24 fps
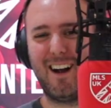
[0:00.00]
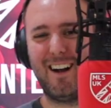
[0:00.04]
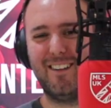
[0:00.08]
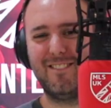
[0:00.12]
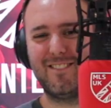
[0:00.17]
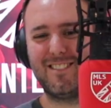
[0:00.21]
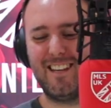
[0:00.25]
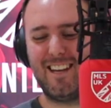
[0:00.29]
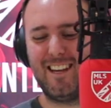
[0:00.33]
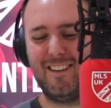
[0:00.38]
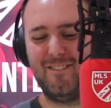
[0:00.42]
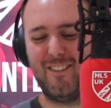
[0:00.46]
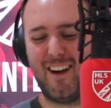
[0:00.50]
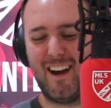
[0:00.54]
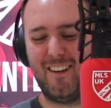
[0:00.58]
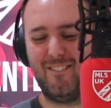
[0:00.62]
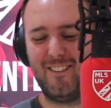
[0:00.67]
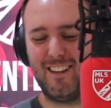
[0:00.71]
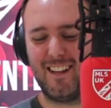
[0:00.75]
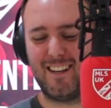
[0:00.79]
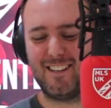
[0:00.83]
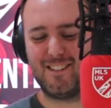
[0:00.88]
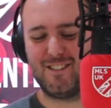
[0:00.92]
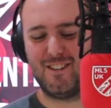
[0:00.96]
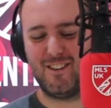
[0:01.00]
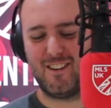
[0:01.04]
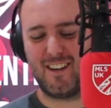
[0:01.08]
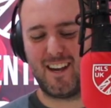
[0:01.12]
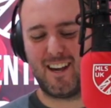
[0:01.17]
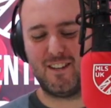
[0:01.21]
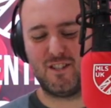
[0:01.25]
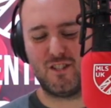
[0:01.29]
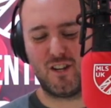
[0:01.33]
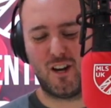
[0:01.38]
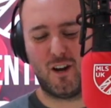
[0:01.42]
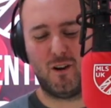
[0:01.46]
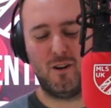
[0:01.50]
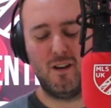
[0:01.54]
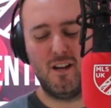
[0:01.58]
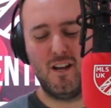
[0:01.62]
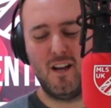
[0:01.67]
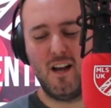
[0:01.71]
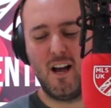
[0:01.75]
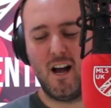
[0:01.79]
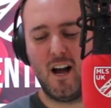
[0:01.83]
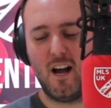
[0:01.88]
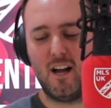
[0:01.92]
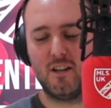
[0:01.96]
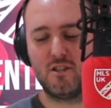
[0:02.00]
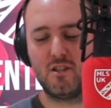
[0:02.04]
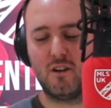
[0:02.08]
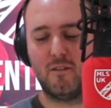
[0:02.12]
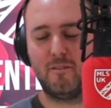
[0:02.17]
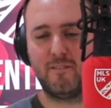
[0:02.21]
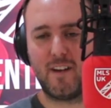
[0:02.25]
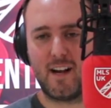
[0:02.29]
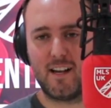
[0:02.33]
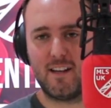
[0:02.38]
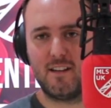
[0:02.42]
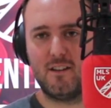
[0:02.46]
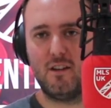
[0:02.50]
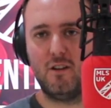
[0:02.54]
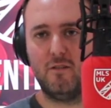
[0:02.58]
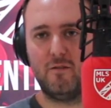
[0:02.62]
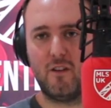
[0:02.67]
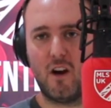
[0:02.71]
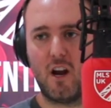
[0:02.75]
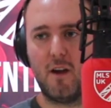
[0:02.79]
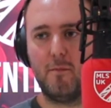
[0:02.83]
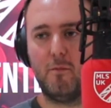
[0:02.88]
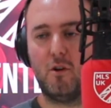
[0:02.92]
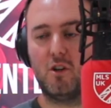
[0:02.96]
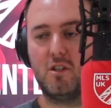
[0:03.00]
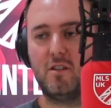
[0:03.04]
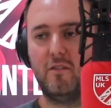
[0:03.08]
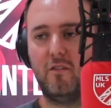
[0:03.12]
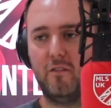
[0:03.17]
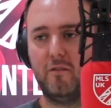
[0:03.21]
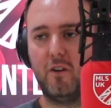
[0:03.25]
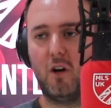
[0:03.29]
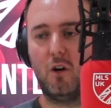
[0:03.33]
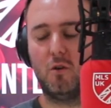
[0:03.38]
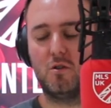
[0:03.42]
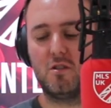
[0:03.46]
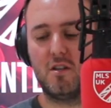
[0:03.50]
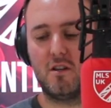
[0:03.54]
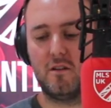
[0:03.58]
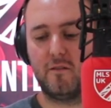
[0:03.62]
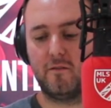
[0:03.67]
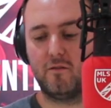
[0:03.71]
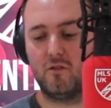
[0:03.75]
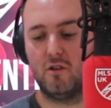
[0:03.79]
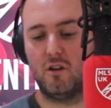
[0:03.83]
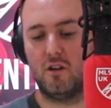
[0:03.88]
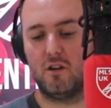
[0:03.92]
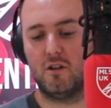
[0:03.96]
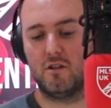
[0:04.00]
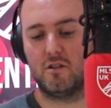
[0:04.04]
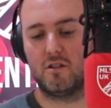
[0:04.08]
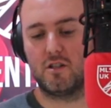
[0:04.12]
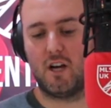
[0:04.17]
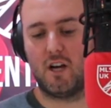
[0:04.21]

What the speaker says: of Team MLS UK Show. So thank you very much if you voted for us.